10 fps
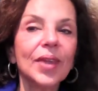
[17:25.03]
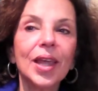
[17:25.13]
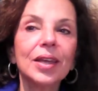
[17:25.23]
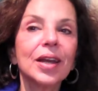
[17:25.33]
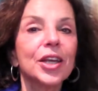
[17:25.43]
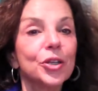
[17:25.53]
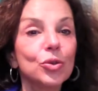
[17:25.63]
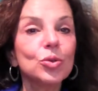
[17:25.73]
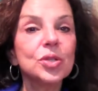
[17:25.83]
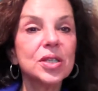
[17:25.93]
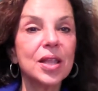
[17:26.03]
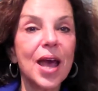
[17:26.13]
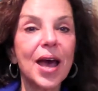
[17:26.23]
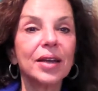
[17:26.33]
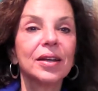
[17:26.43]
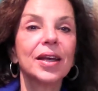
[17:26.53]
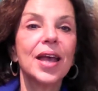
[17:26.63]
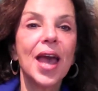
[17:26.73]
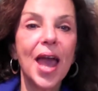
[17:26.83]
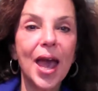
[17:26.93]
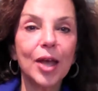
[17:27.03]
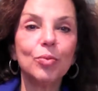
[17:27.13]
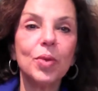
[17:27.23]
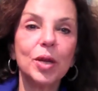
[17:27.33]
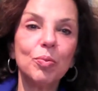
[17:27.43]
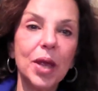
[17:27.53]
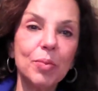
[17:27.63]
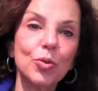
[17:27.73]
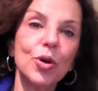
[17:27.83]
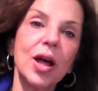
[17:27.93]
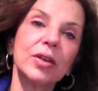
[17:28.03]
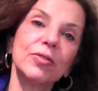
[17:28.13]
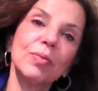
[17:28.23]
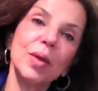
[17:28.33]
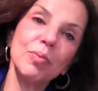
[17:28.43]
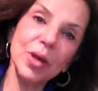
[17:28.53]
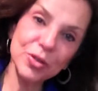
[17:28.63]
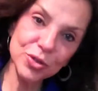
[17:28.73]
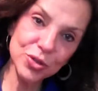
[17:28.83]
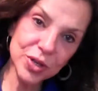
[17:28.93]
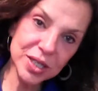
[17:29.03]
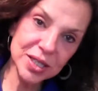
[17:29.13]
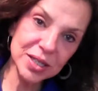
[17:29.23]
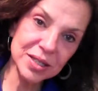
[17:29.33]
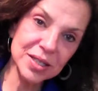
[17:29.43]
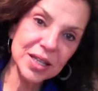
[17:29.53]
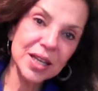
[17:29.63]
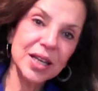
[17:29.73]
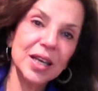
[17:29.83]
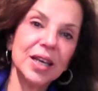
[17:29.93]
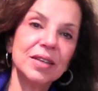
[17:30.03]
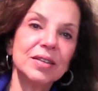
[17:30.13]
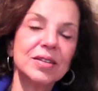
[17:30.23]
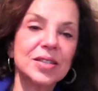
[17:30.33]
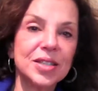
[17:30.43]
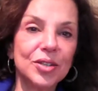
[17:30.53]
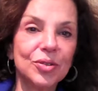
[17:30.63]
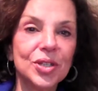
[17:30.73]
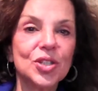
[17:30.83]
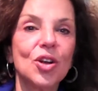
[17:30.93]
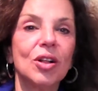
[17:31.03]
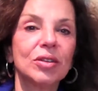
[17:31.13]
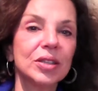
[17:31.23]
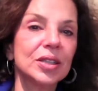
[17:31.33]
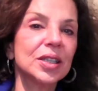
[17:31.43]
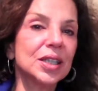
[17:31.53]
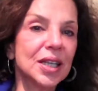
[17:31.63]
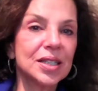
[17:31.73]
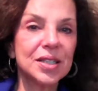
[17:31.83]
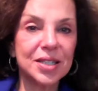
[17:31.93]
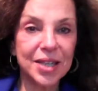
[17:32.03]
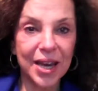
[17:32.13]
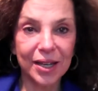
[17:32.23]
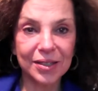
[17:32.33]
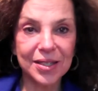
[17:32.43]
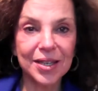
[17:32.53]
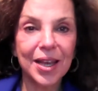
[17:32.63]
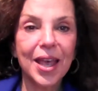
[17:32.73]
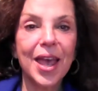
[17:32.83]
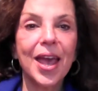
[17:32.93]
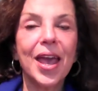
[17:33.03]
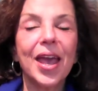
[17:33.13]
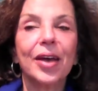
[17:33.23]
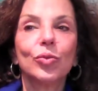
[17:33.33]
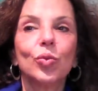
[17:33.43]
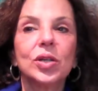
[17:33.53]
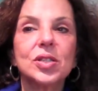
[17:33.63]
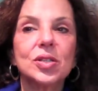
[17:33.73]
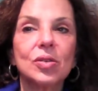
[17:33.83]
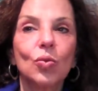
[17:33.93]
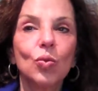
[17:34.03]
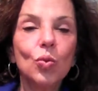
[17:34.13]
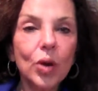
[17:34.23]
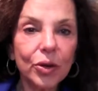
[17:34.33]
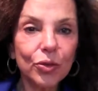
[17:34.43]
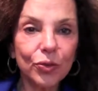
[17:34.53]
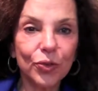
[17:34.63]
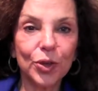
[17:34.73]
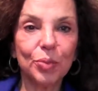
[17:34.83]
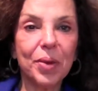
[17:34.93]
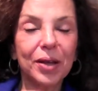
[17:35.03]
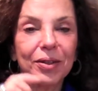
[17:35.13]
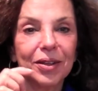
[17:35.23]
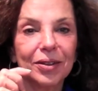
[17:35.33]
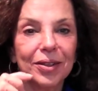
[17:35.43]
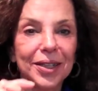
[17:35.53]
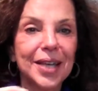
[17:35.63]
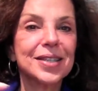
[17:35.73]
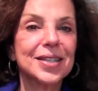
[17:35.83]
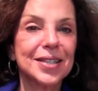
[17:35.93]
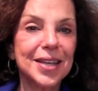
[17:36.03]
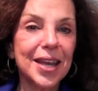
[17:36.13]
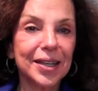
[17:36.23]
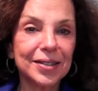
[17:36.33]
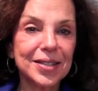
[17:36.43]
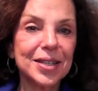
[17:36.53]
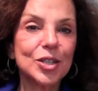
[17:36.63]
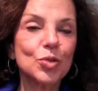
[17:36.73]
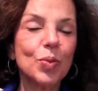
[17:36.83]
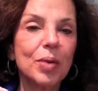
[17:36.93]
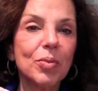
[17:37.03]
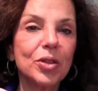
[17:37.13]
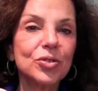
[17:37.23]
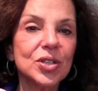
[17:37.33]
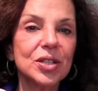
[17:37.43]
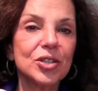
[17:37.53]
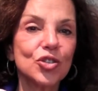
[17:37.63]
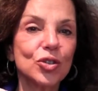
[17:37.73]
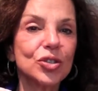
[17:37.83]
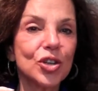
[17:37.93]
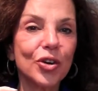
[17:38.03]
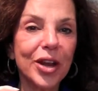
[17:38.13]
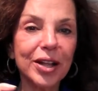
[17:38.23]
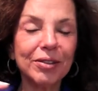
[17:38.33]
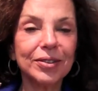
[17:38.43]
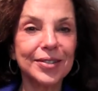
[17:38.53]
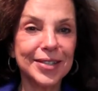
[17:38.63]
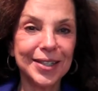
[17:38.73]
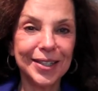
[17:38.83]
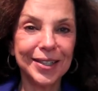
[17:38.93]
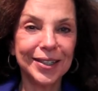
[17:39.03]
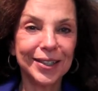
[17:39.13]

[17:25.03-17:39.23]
And I used that handmade paper out of my mother's dresses and did a series called Lily, Let's Dance. And what's wonderful about the Let's Dance is my mother's initials are LD.